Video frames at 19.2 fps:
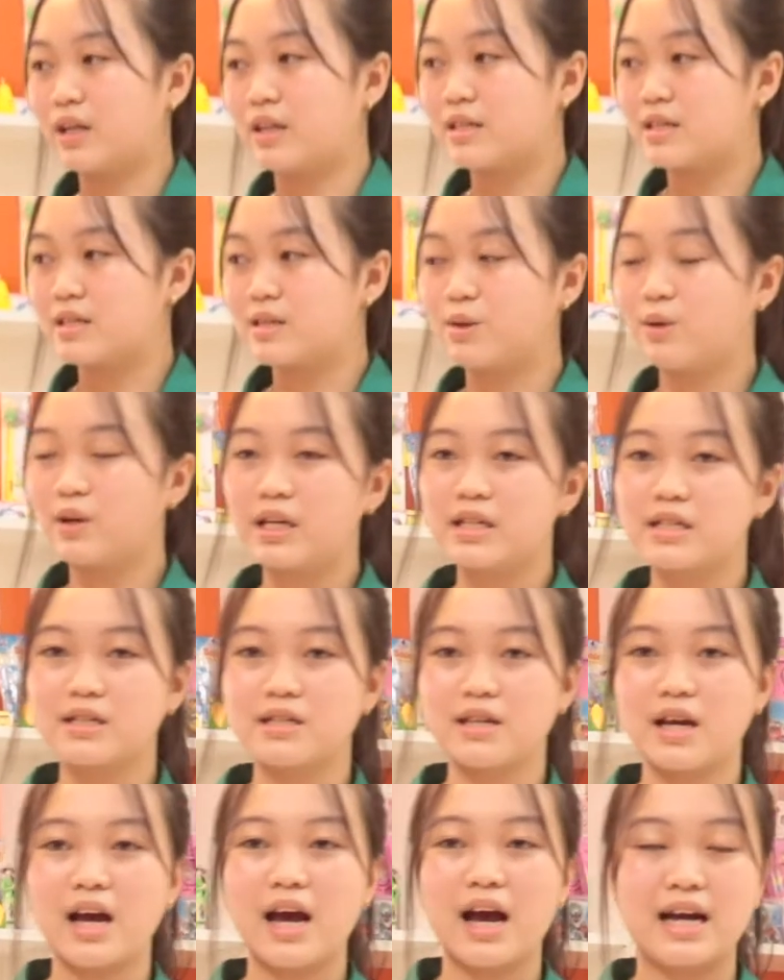student
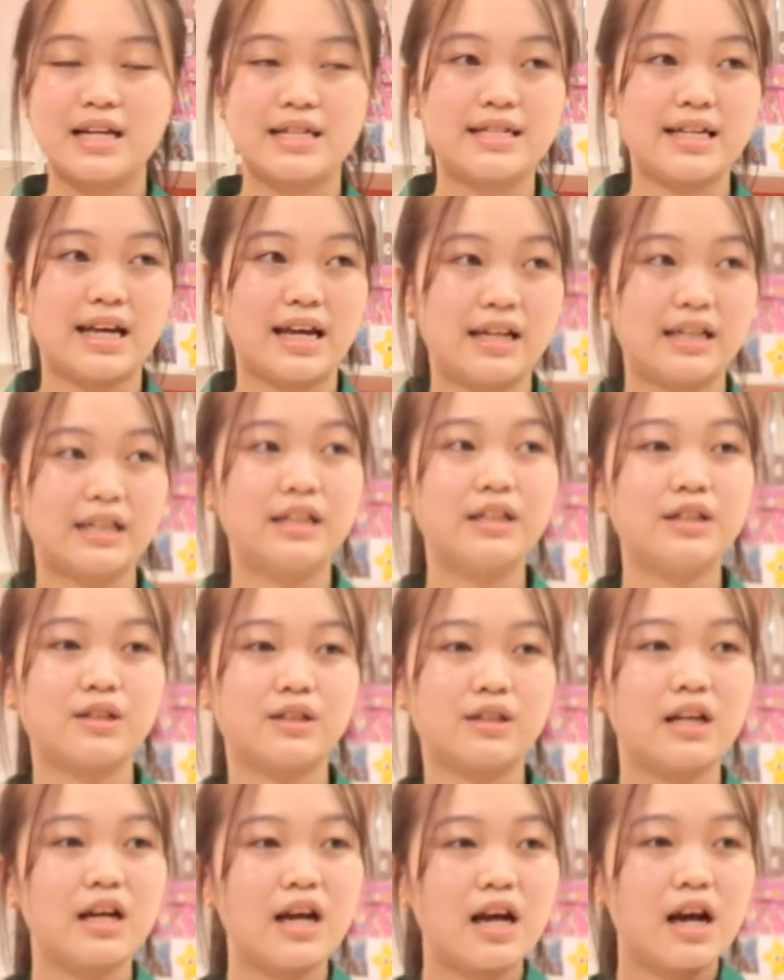attend
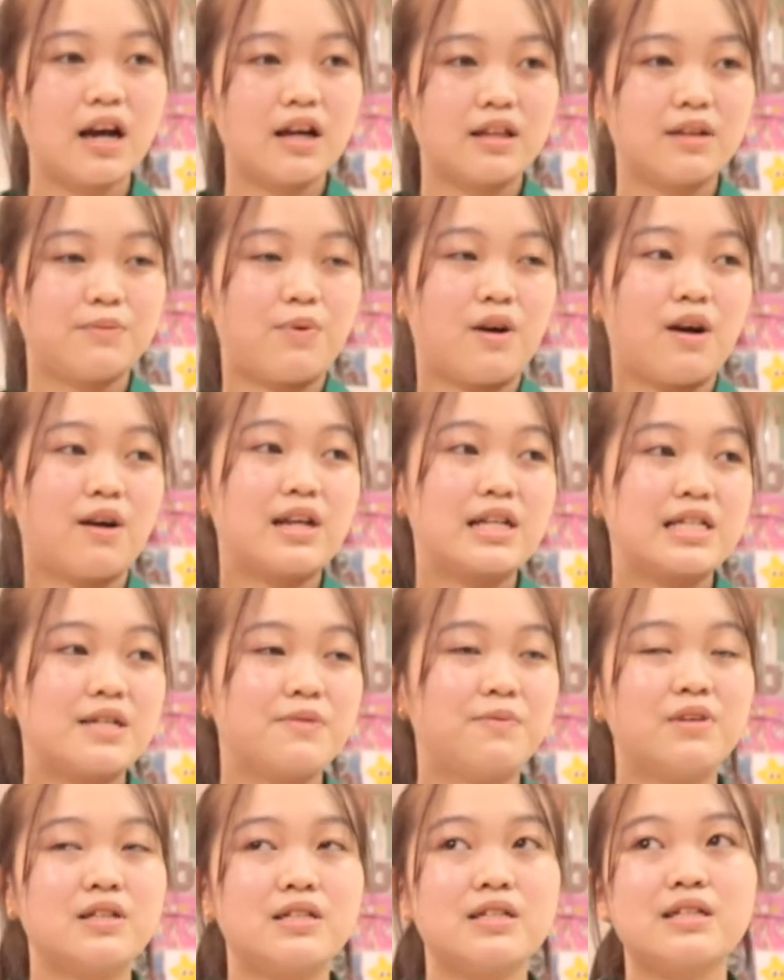here, the
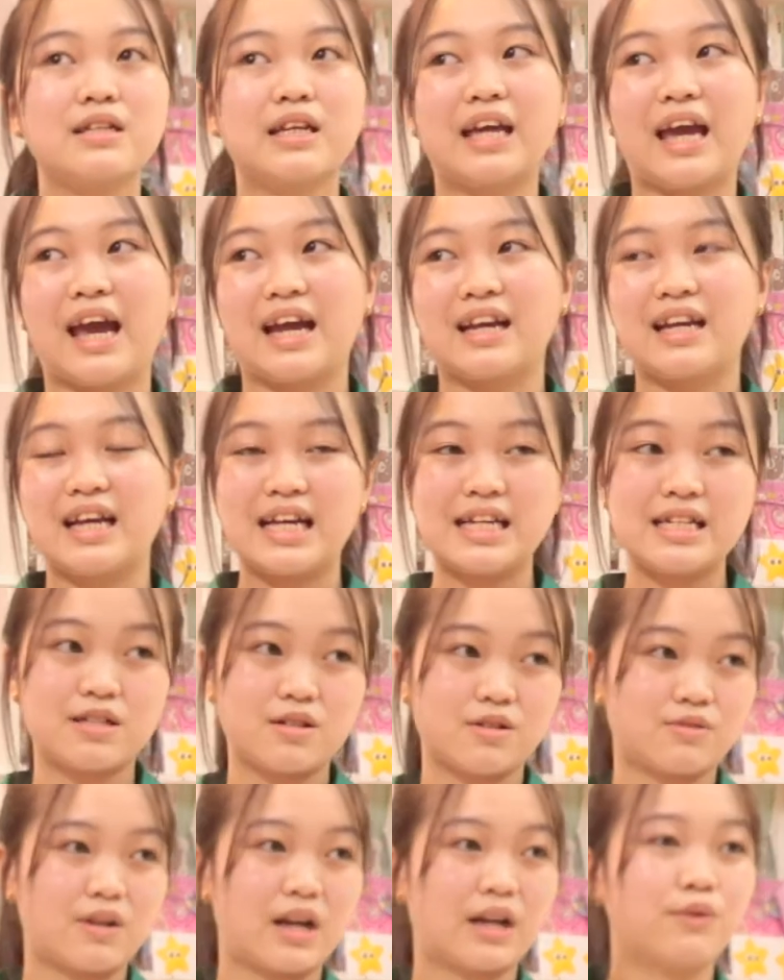participants can
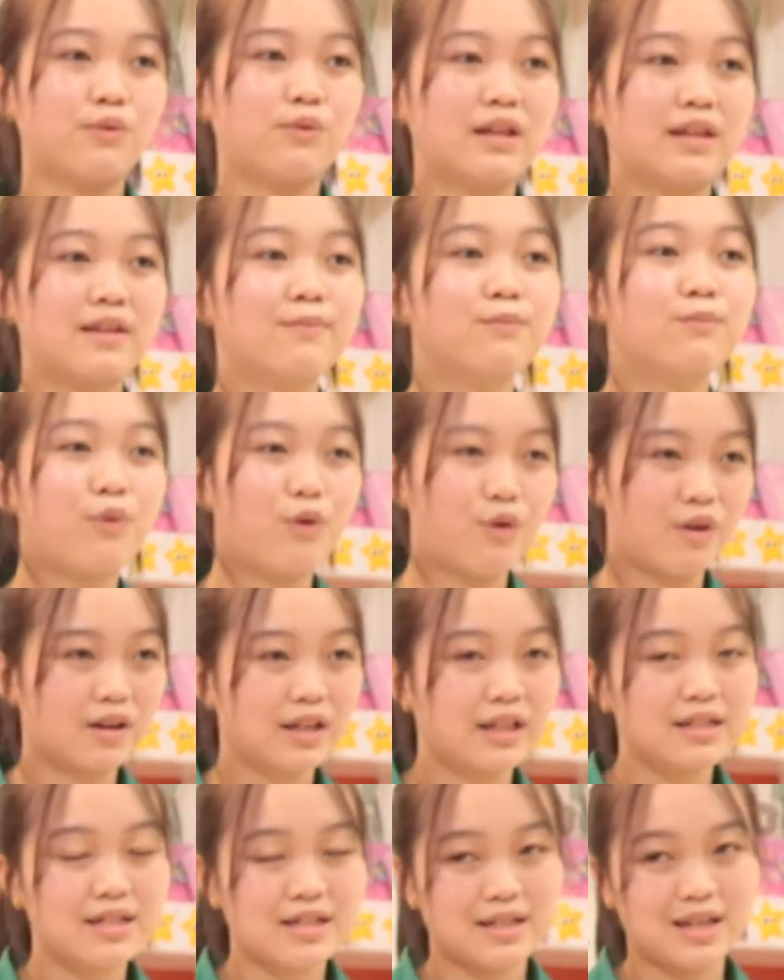interact with more
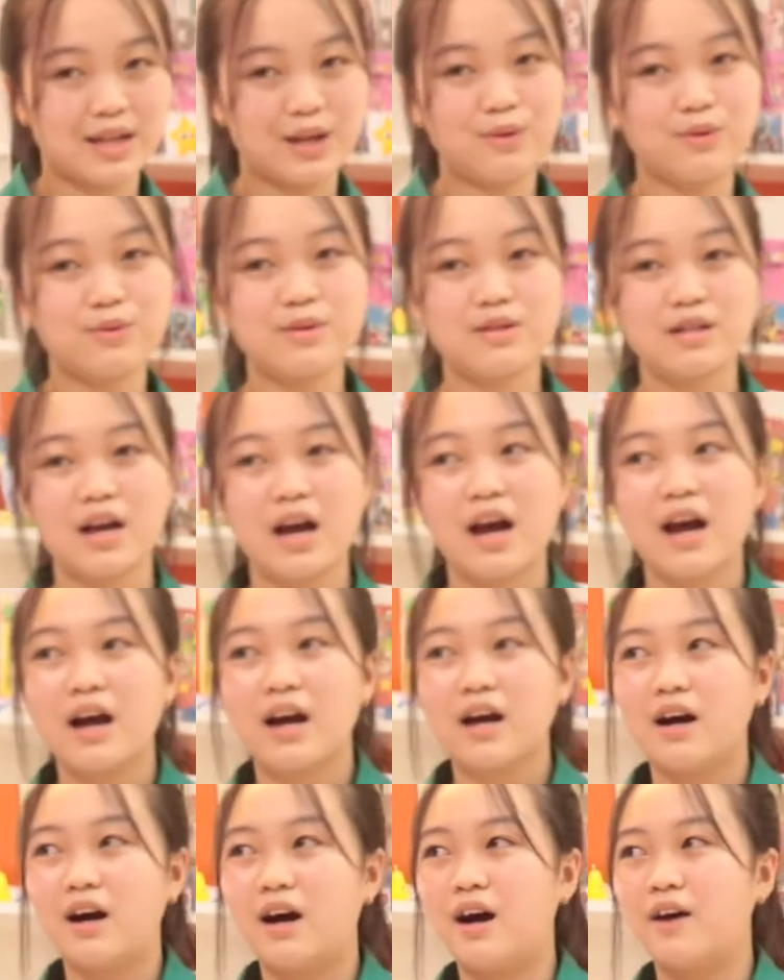skills
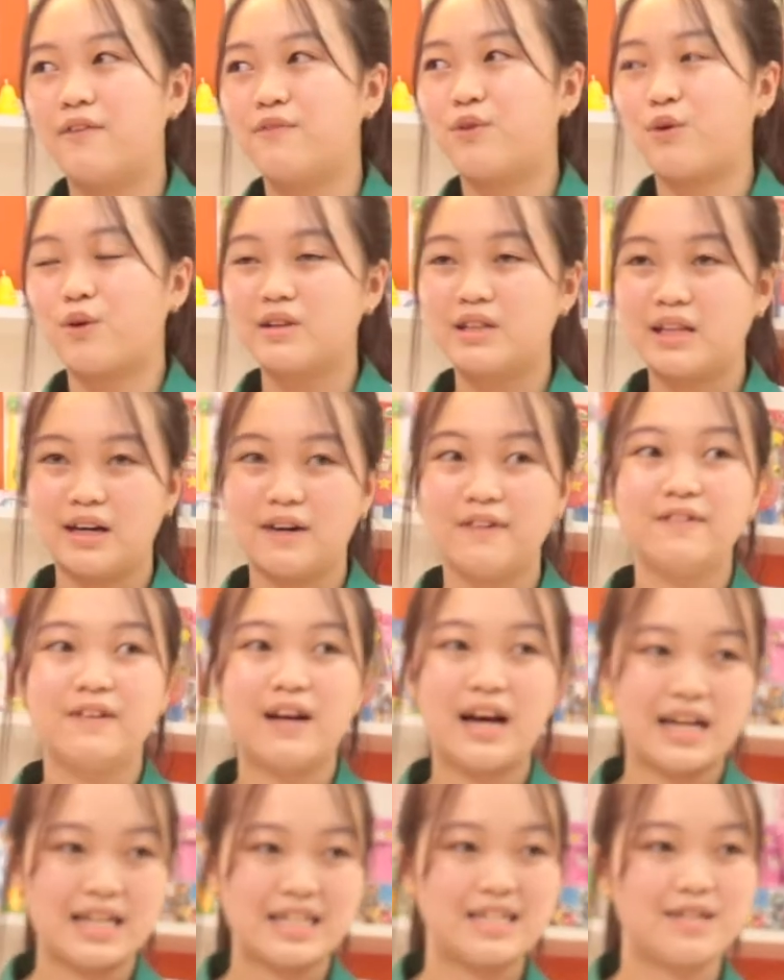for their
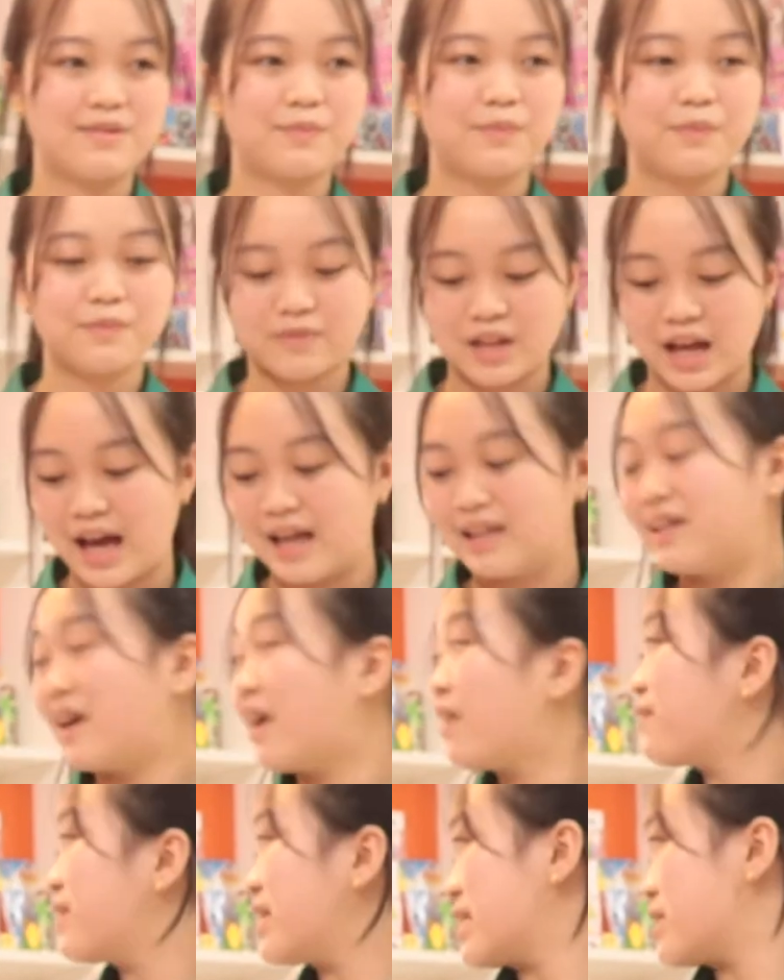life. I
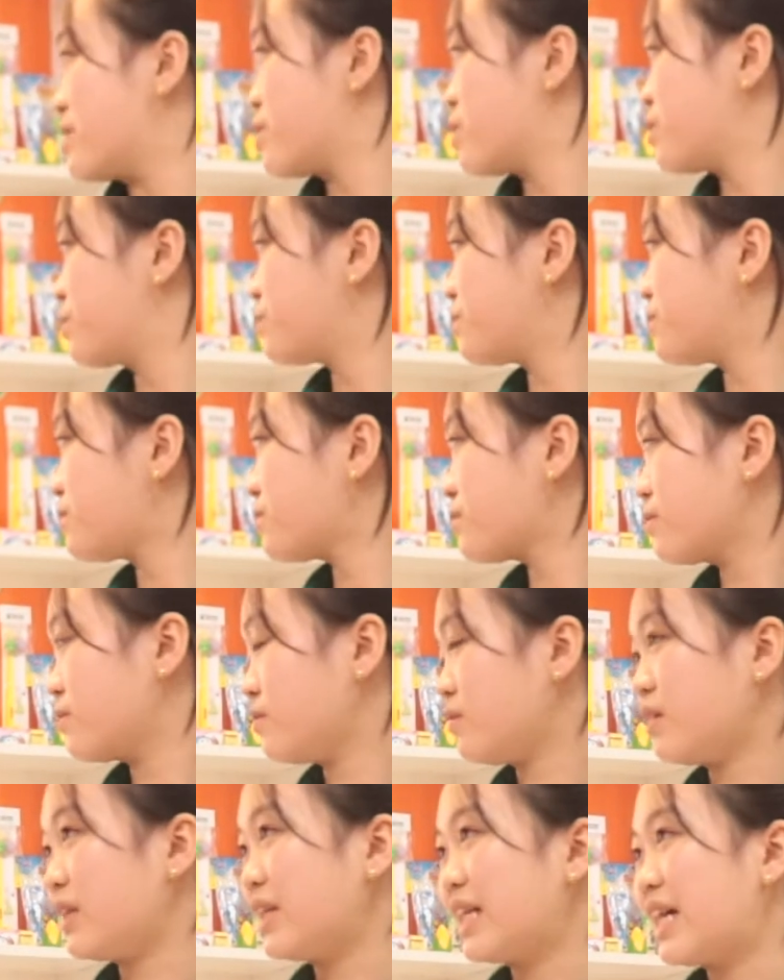love this.
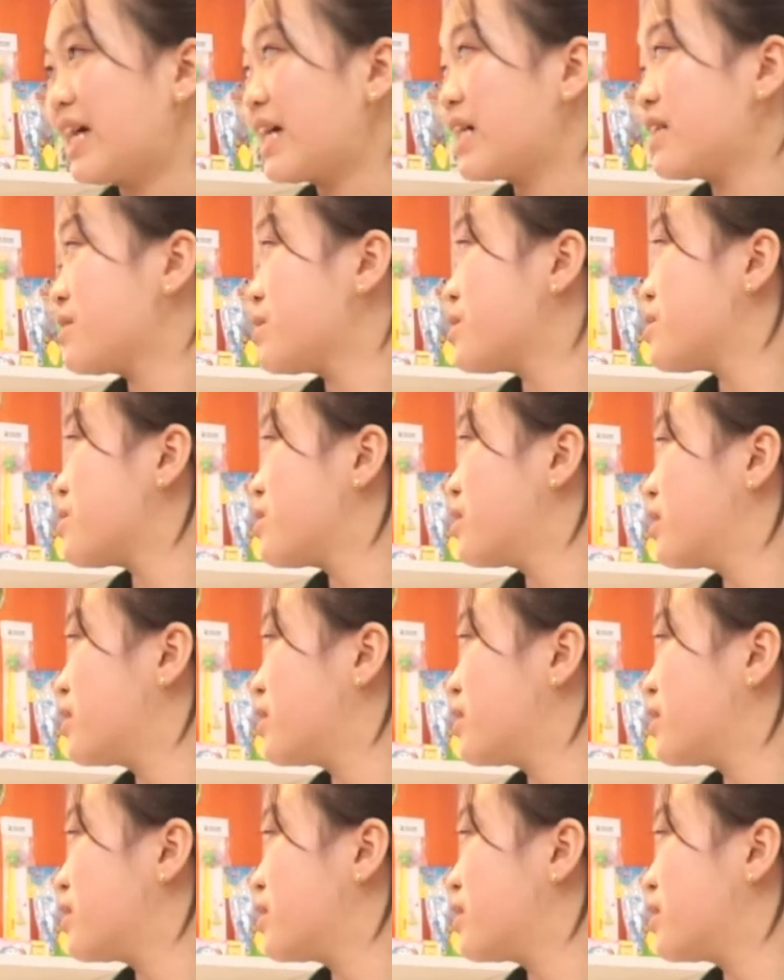And